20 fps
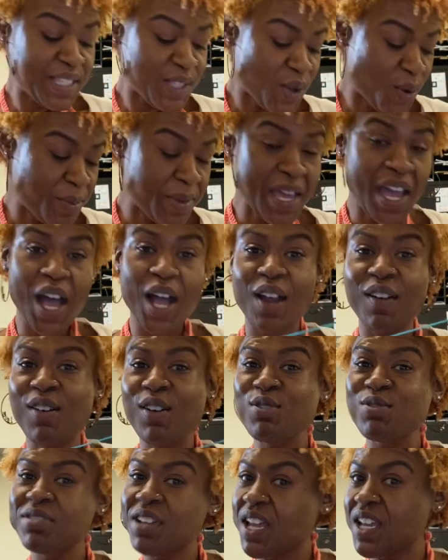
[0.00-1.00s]
gonna be a
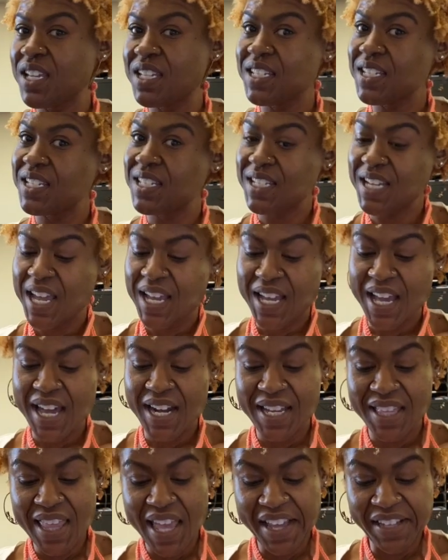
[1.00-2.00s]
crochet and chit chat kind
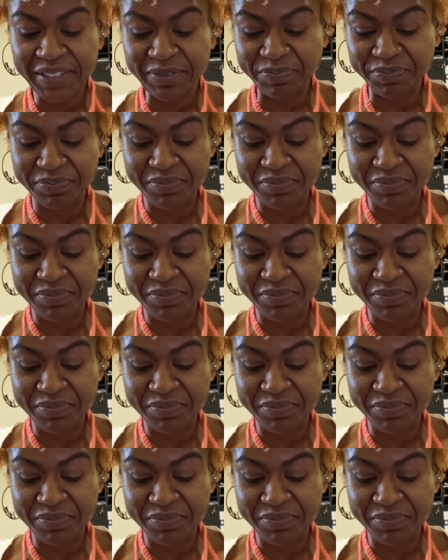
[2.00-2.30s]
of thing.